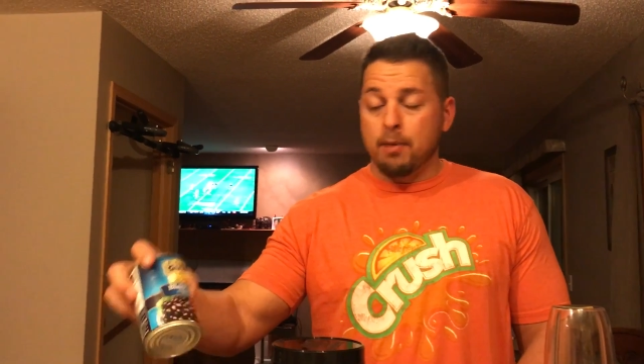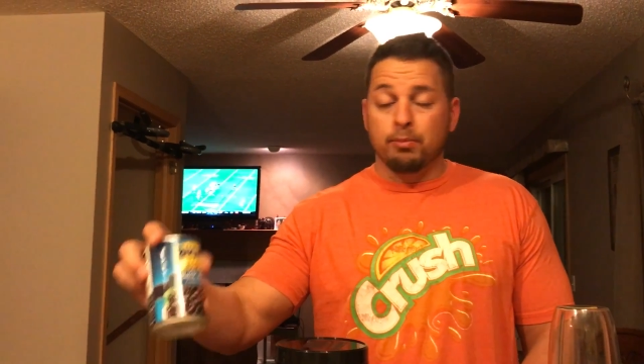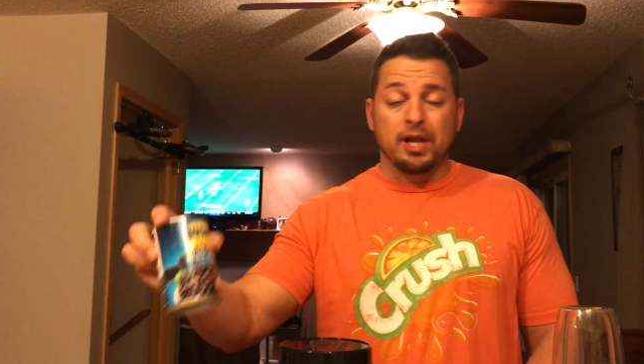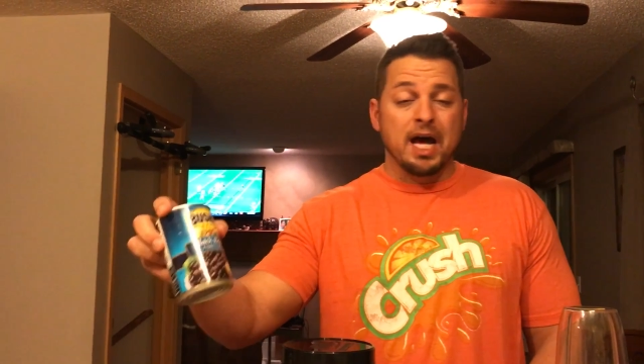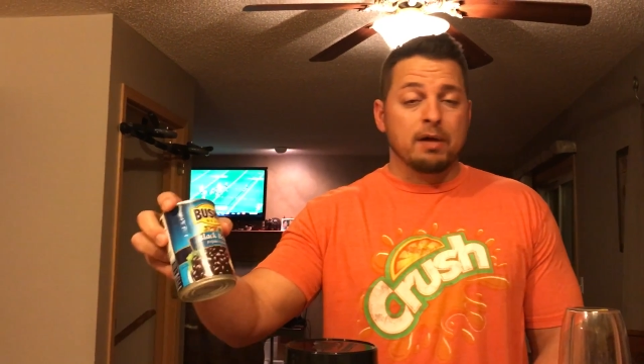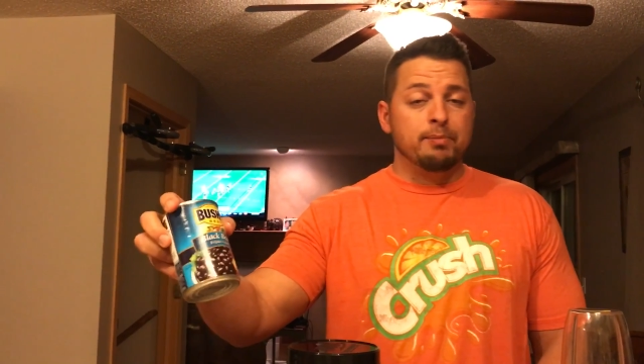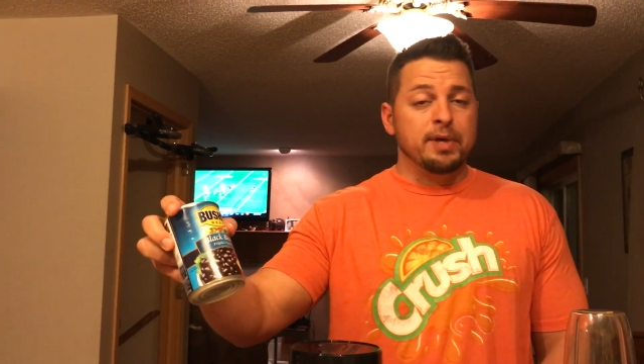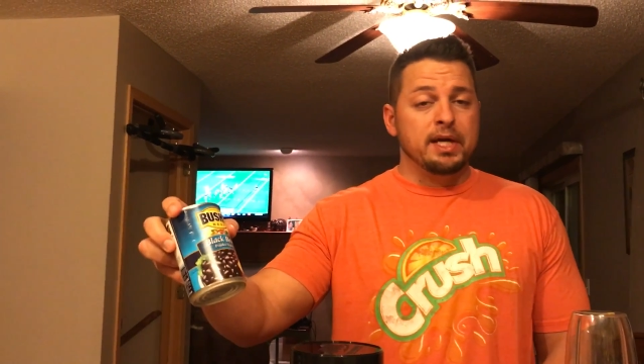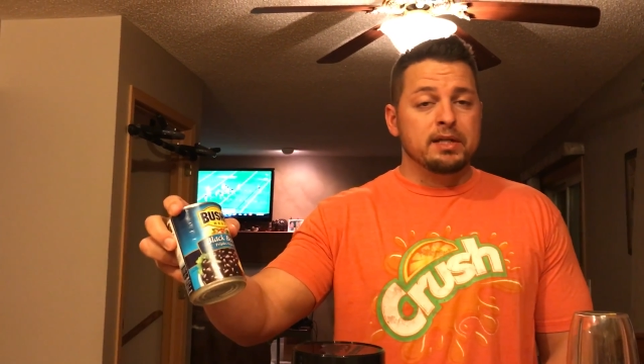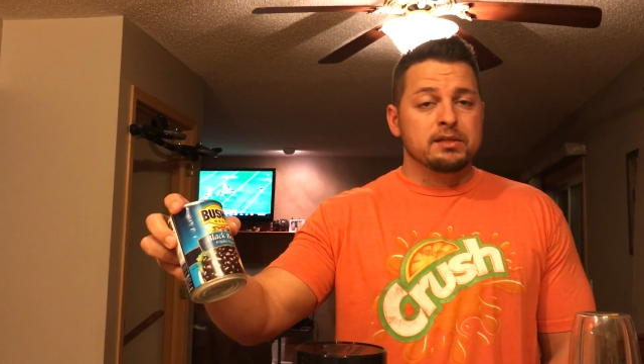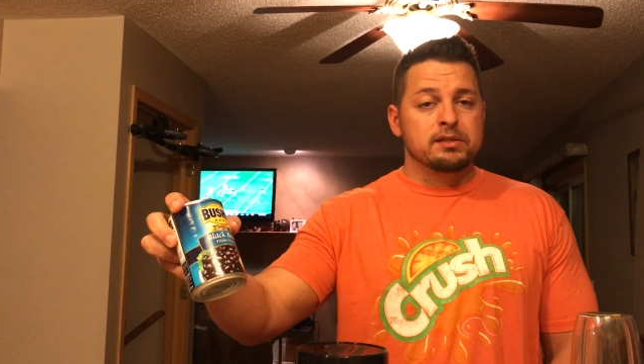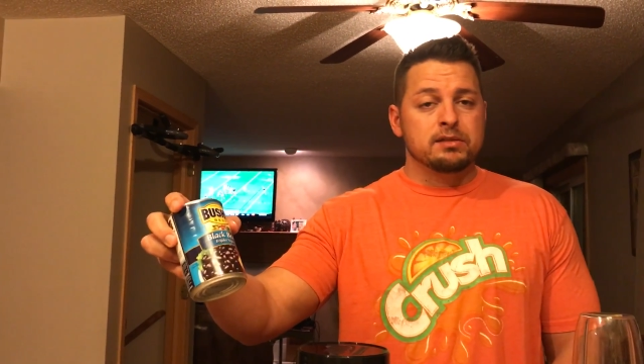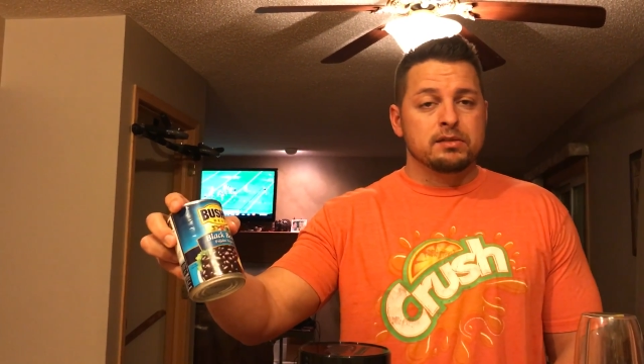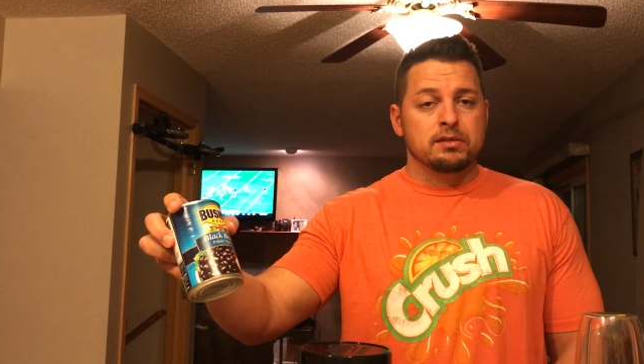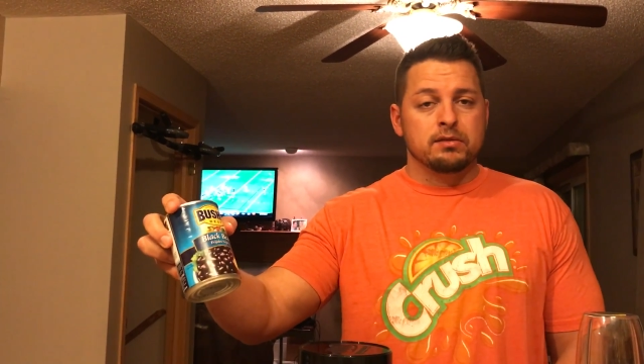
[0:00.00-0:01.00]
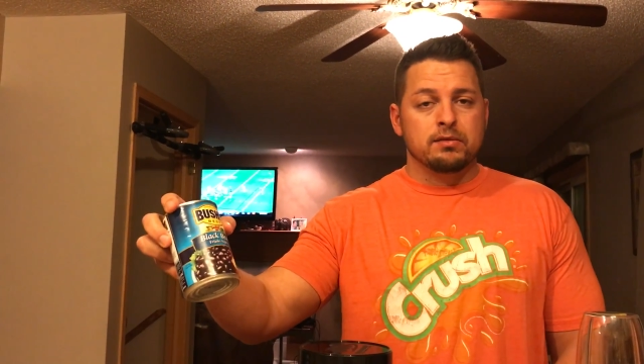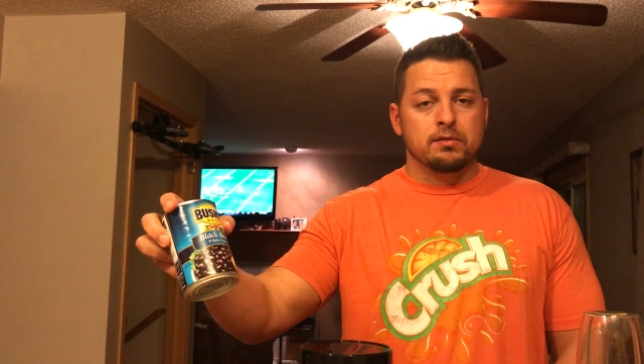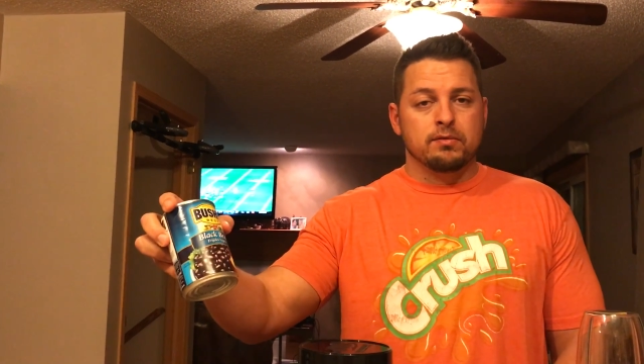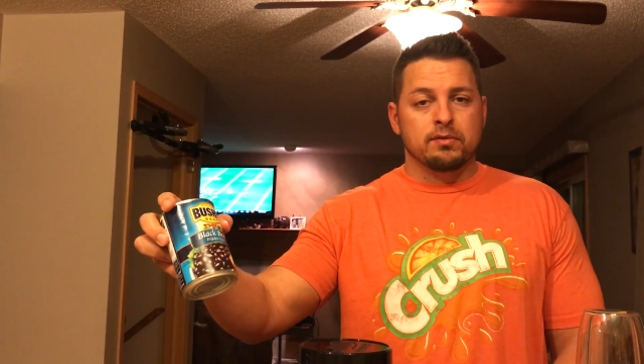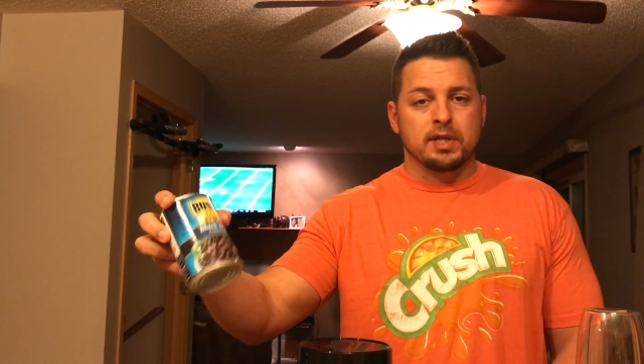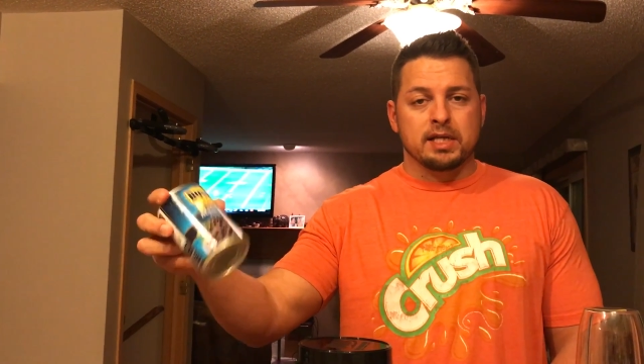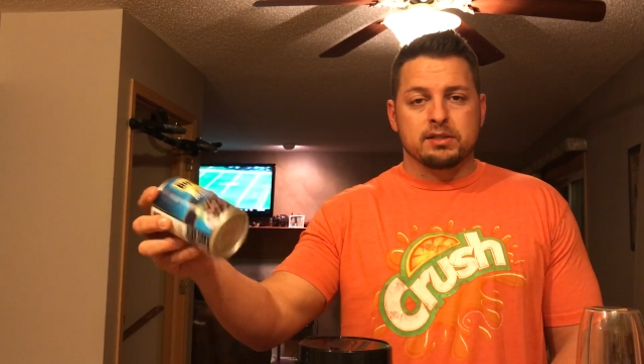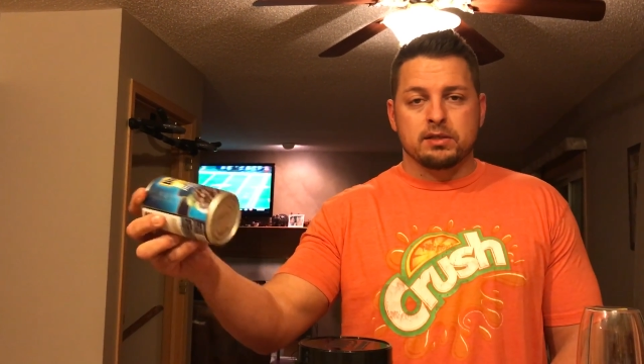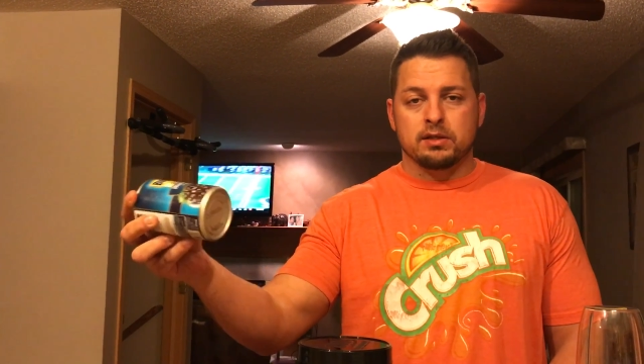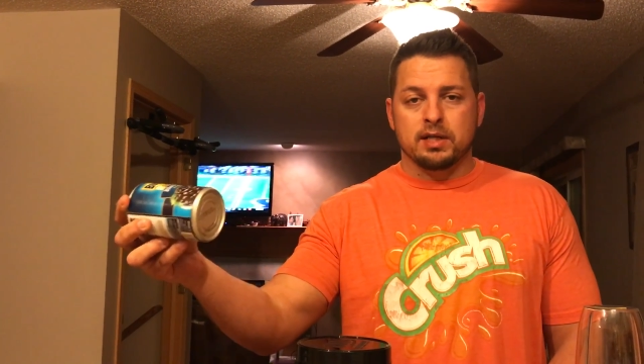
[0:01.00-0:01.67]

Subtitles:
Black beans, that's